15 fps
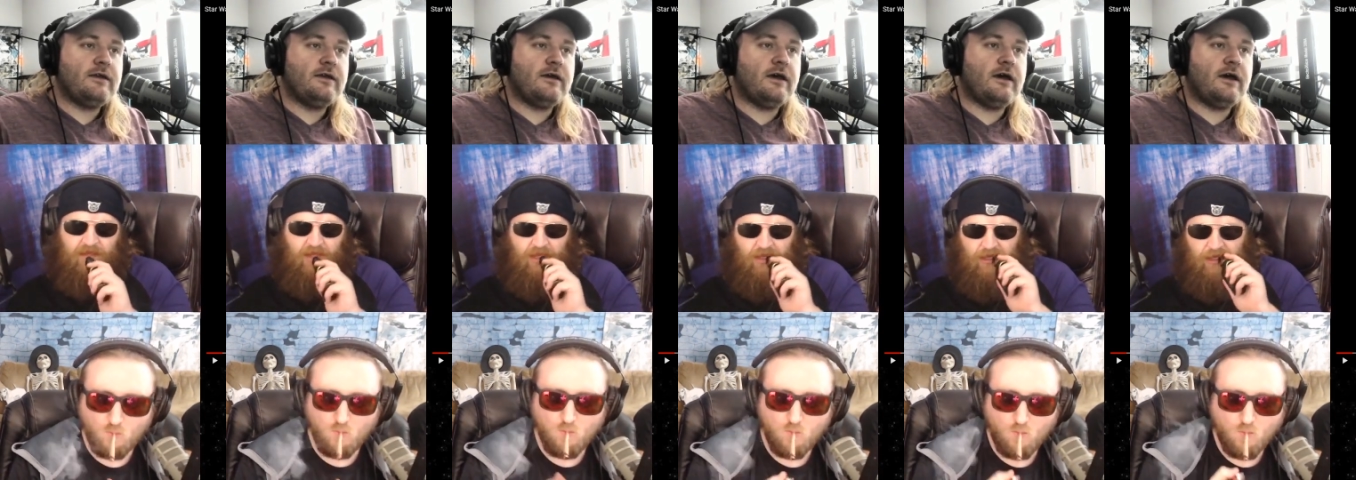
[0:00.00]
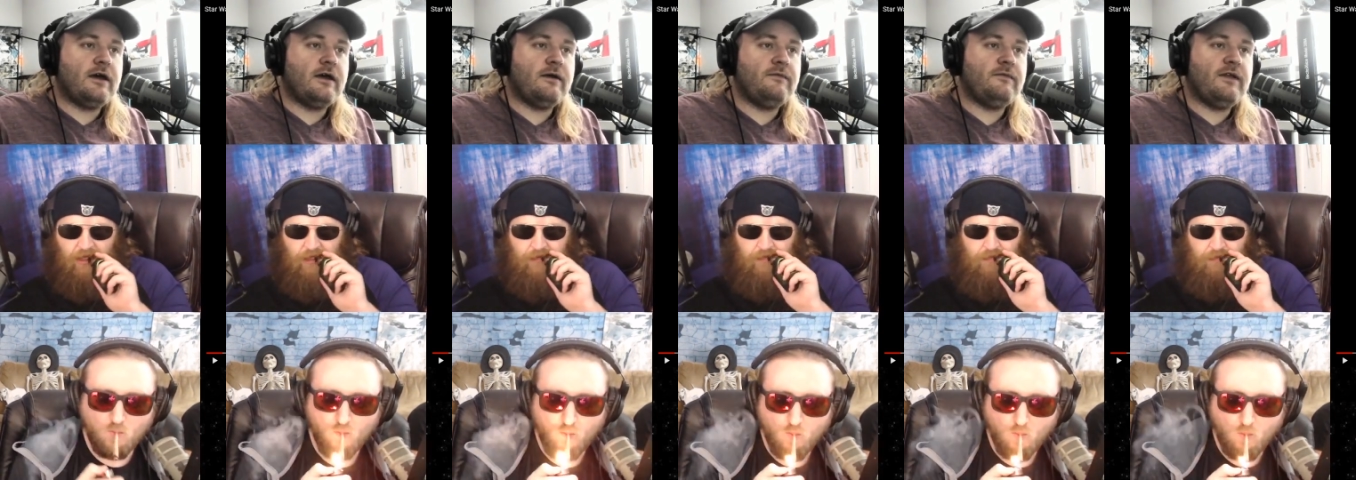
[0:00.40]

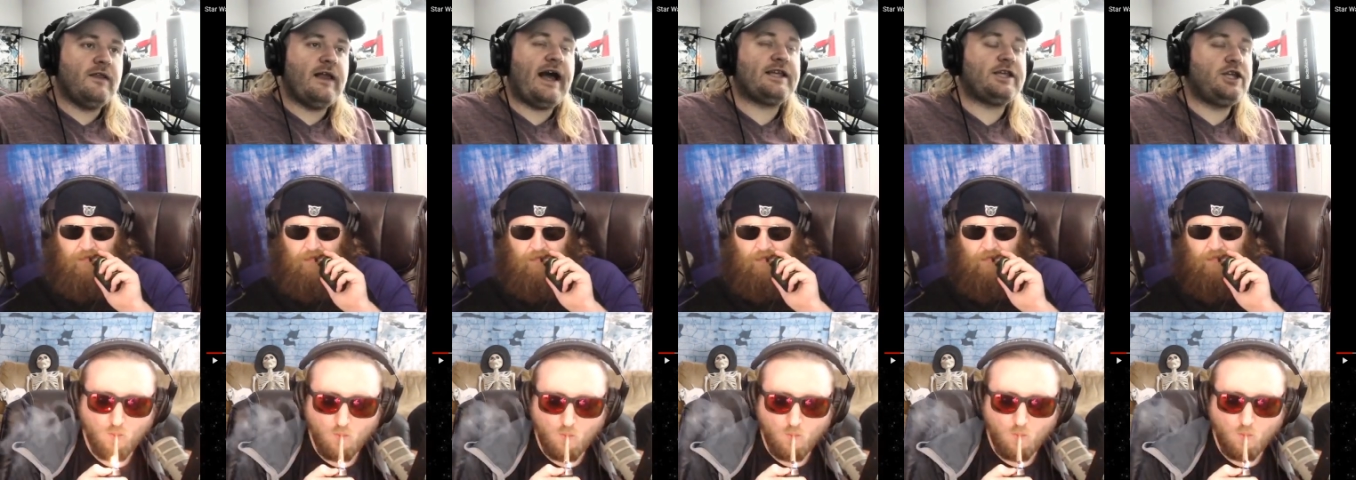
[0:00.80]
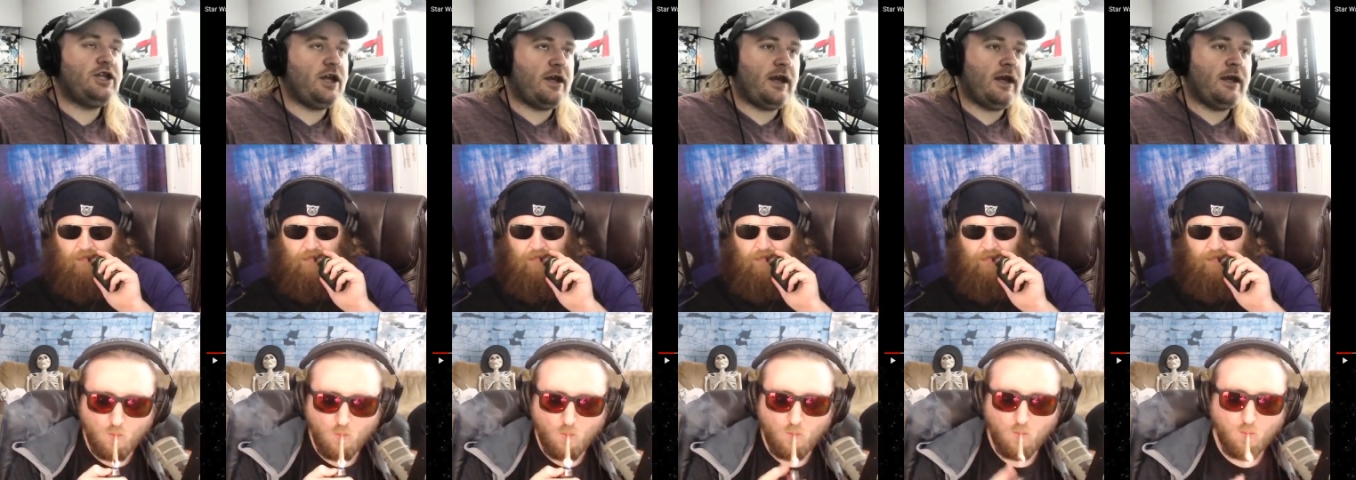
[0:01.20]
Speaker 1: uh, the Last
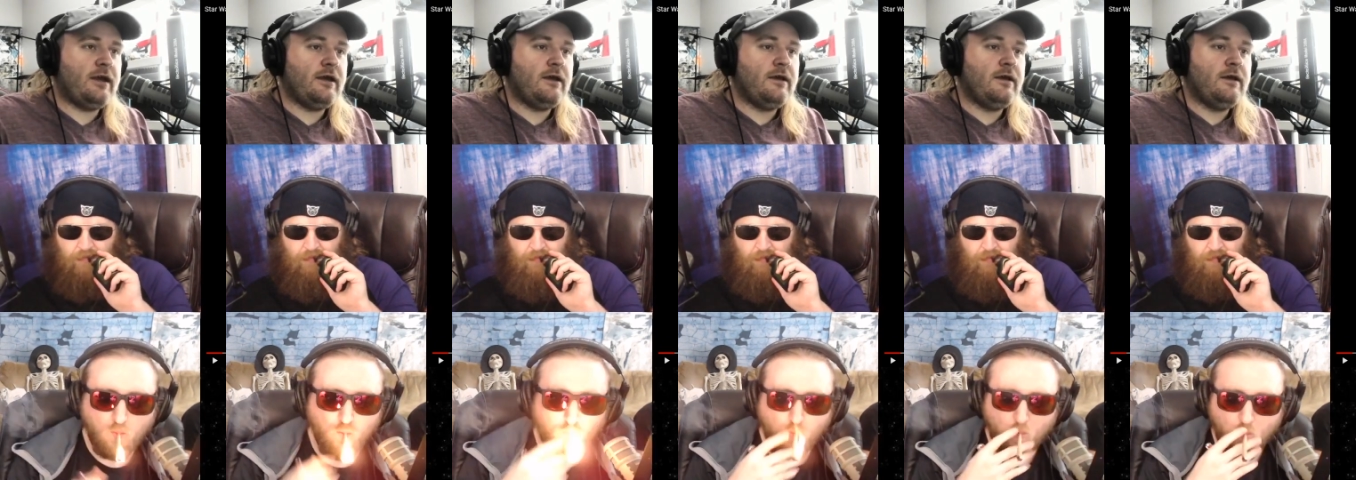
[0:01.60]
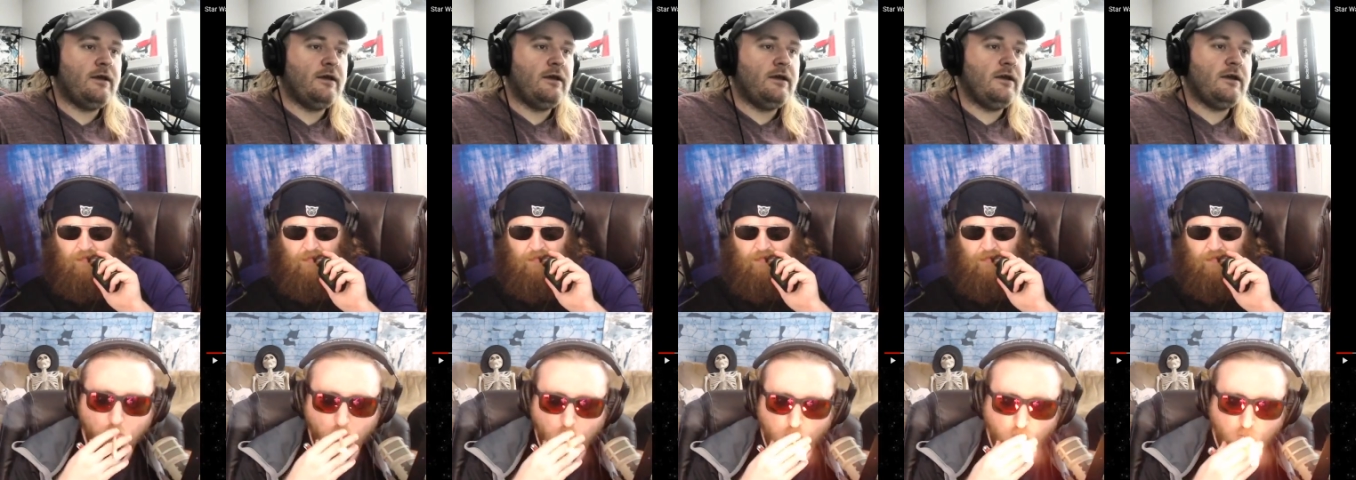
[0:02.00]
Jedi.
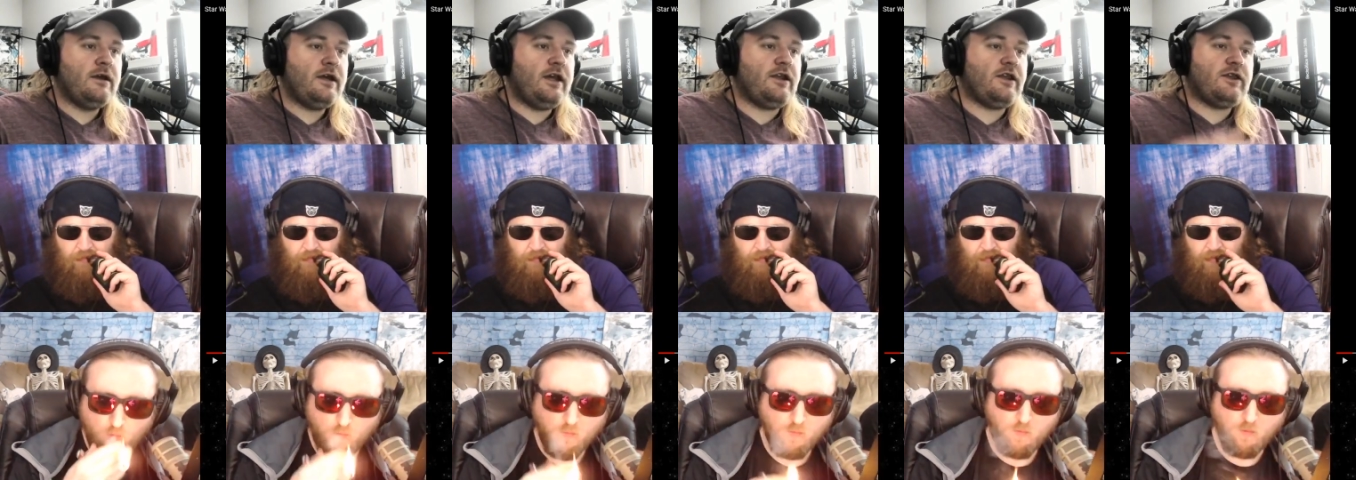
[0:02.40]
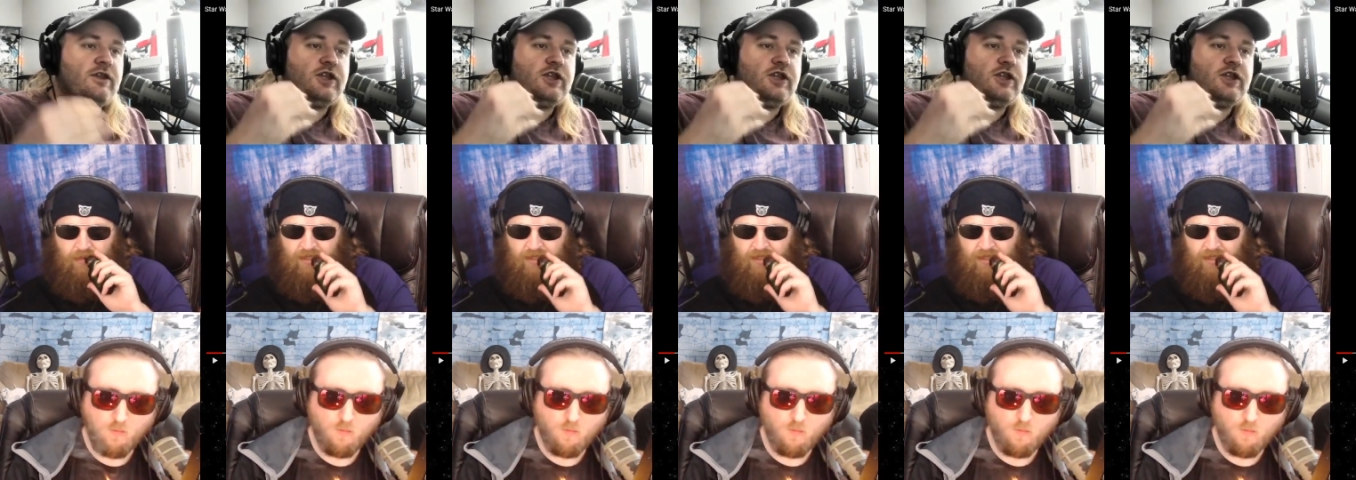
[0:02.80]
He